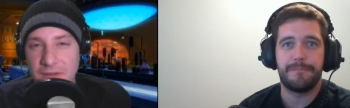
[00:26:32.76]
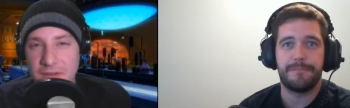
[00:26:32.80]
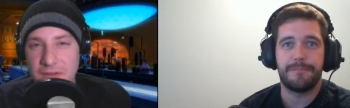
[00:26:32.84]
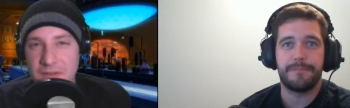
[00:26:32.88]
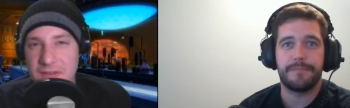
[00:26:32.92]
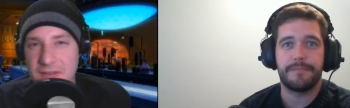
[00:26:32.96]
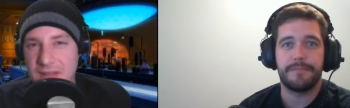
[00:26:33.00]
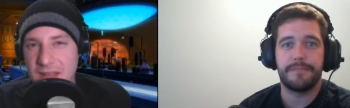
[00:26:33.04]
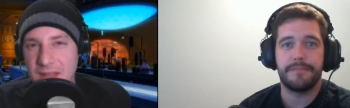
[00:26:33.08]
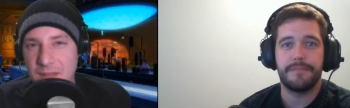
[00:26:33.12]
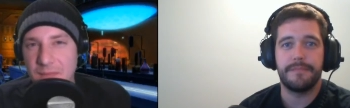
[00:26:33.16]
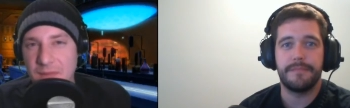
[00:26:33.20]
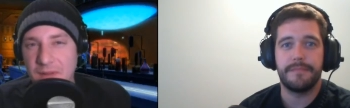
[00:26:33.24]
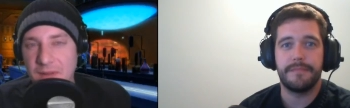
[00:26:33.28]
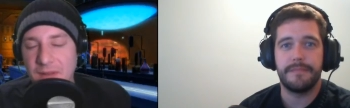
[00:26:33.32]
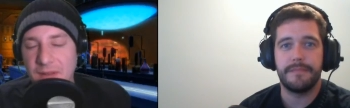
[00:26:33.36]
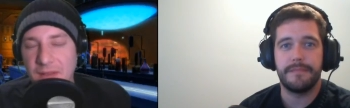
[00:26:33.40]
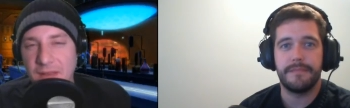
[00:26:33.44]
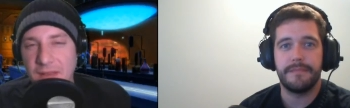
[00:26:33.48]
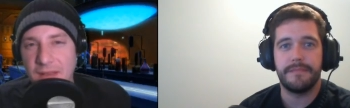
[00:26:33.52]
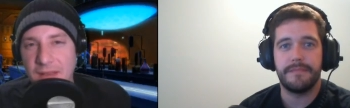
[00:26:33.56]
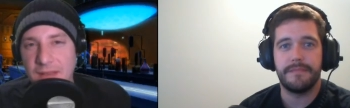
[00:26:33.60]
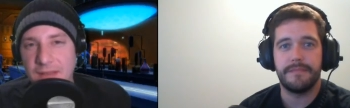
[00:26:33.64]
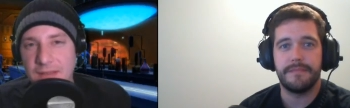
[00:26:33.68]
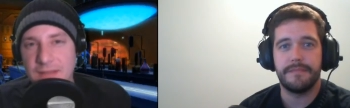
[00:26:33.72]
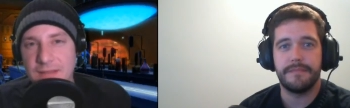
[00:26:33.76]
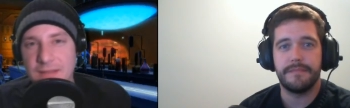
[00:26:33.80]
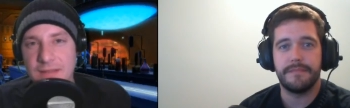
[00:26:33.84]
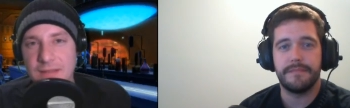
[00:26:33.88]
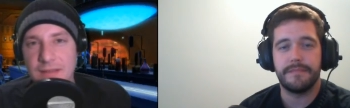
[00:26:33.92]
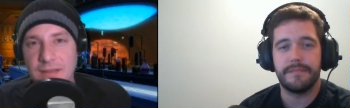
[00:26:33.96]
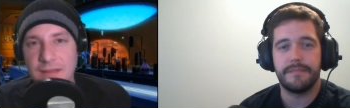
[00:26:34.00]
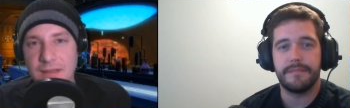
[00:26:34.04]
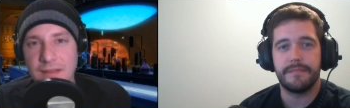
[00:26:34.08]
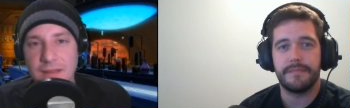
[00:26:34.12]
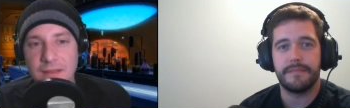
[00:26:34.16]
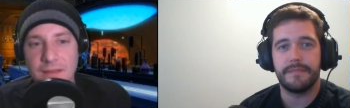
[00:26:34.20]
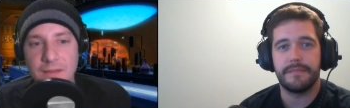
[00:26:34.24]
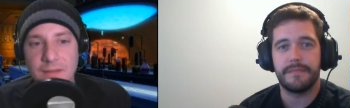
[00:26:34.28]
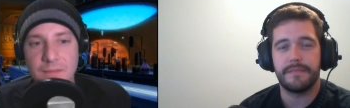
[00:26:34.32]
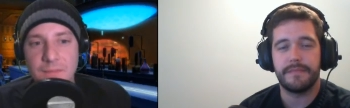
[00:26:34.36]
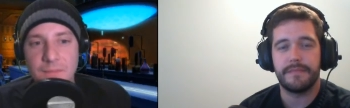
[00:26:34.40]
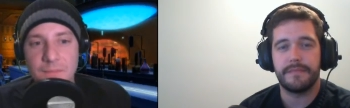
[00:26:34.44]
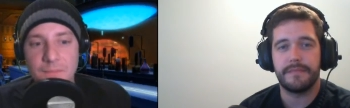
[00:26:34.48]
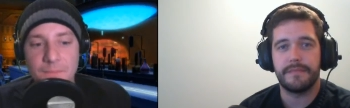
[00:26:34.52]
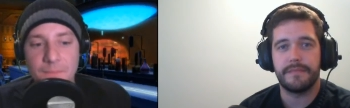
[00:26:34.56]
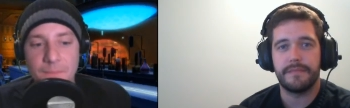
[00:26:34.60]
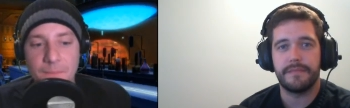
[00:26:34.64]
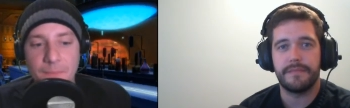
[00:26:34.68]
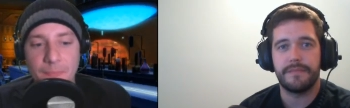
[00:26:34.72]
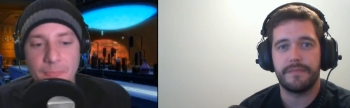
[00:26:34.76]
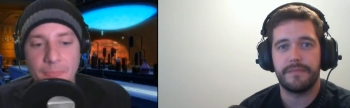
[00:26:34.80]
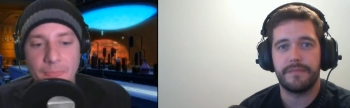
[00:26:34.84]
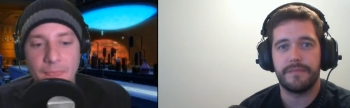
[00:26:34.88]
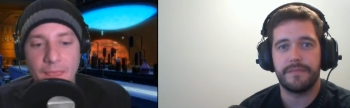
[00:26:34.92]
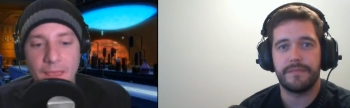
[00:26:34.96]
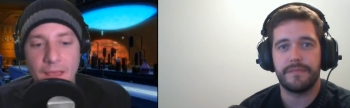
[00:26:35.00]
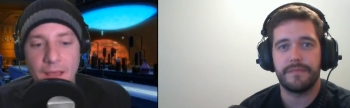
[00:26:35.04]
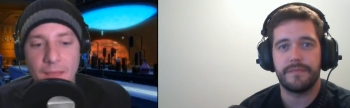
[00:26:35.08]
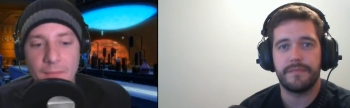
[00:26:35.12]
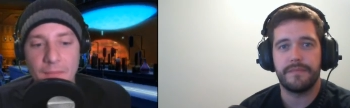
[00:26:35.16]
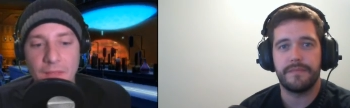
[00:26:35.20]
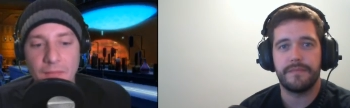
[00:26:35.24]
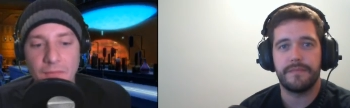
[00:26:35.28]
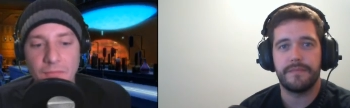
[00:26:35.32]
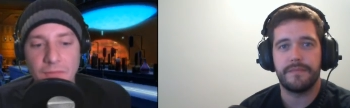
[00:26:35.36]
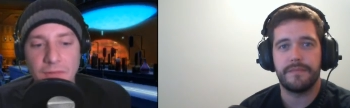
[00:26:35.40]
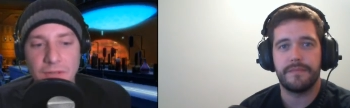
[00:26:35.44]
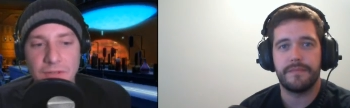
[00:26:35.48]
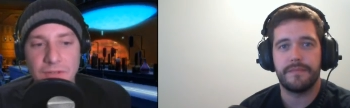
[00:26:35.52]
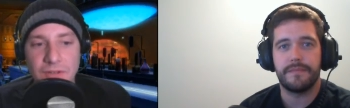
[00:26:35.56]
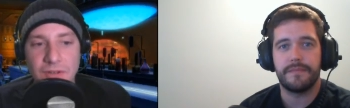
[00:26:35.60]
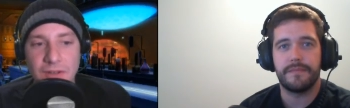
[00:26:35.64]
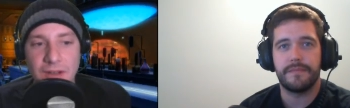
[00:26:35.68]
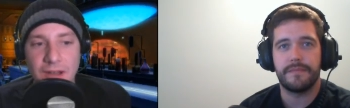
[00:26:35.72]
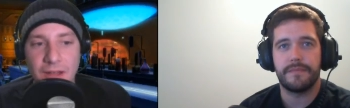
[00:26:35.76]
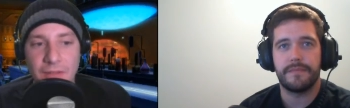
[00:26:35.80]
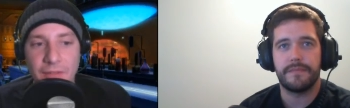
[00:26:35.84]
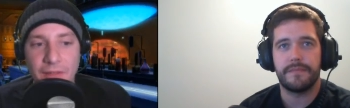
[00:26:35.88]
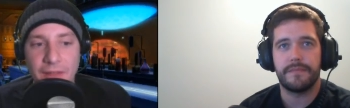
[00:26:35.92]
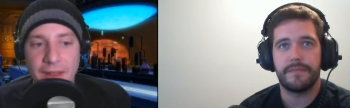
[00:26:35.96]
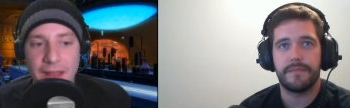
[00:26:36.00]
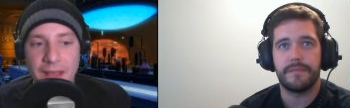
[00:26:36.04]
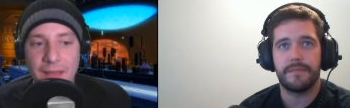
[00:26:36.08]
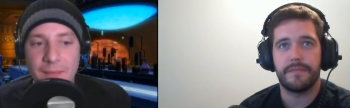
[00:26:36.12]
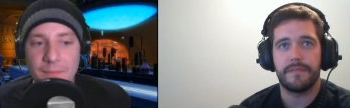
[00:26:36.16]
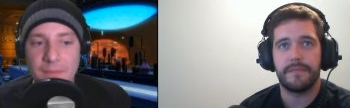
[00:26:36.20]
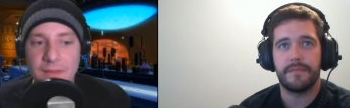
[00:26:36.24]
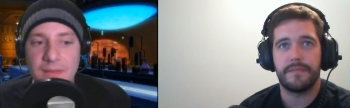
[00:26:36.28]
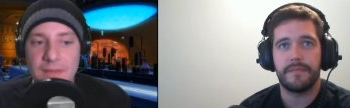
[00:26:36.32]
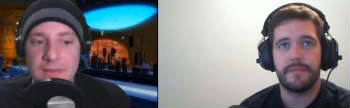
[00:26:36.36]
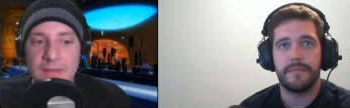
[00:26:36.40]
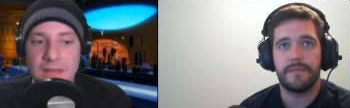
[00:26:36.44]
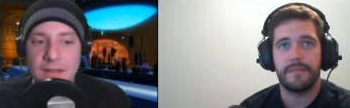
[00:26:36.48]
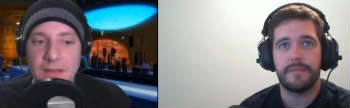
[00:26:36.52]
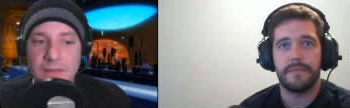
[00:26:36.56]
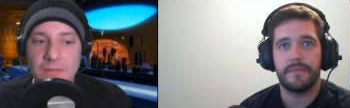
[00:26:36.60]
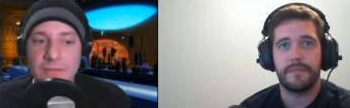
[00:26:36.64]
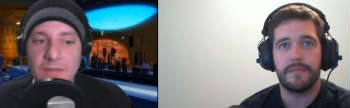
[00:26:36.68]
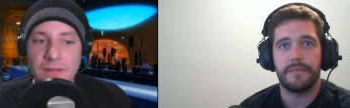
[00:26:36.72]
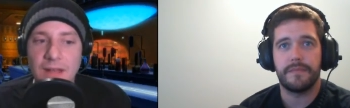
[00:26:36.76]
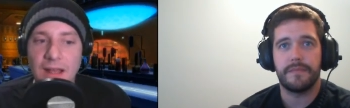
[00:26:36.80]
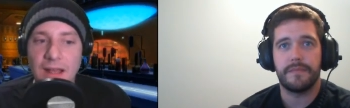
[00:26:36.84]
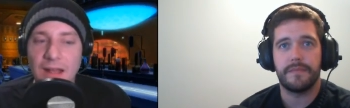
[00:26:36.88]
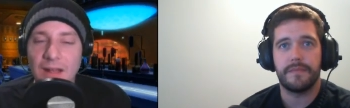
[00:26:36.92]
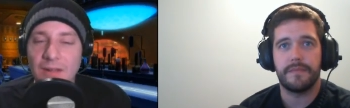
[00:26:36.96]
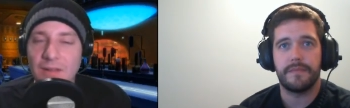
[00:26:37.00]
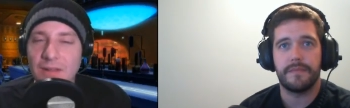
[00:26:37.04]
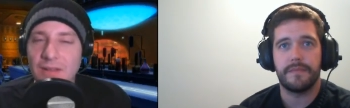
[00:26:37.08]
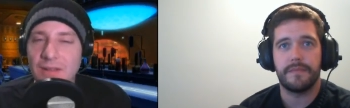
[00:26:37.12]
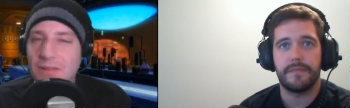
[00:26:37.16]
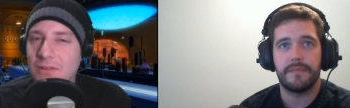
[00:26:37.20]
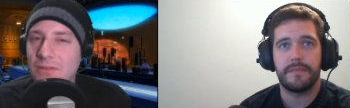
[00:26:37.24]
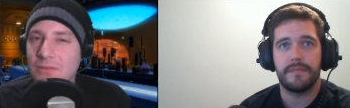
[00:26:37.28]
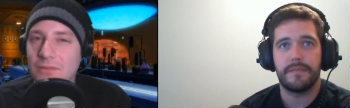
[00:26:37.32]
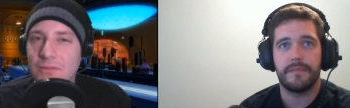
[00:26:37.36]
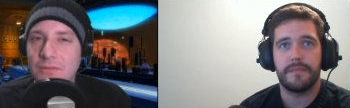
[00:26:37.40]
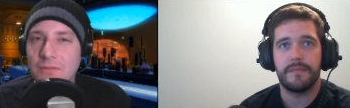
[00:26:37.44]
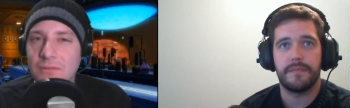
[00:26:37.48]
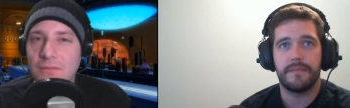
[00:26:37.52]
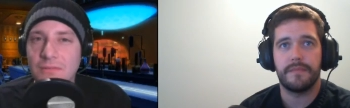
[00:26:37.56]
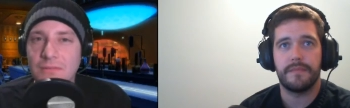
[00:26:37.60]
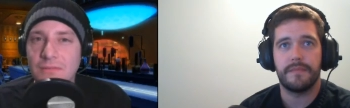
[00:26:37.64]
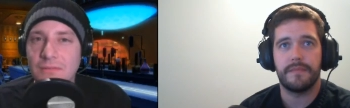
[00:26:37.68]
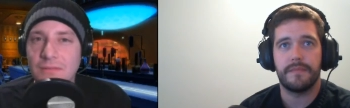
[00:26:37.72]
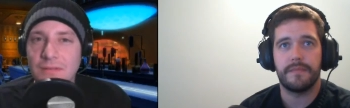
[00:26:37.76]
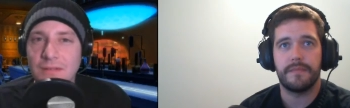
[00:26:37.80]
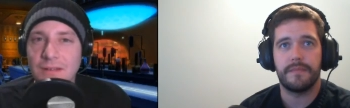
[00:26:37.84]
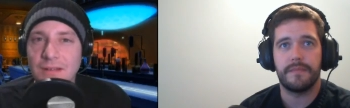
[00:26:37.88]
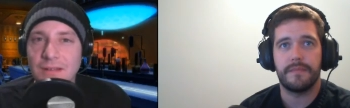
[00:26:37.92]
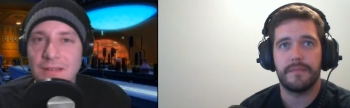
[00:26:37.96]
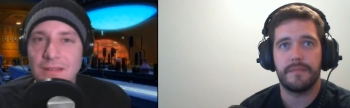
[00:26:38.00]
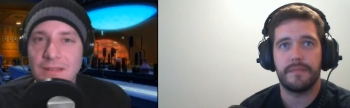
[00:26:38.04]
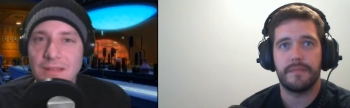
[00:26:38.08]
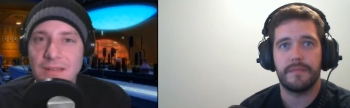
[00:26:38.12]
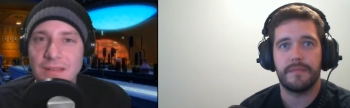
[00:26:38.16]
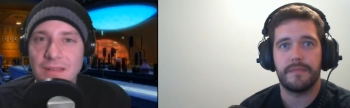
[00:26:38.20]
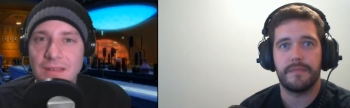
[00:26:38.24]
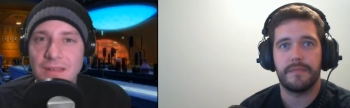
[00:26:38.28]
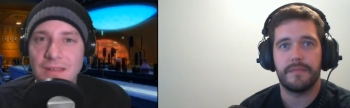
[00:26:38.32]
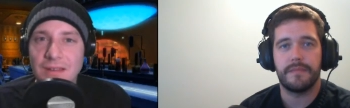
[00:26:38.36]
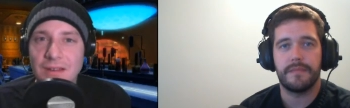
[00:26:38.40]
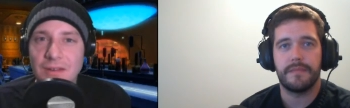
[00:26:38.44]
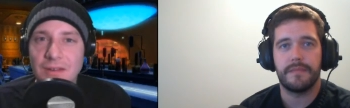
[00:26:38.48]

Speaker 1: their statement, I guess. Um, I'm not really sure how that happens. I don't. How do you? You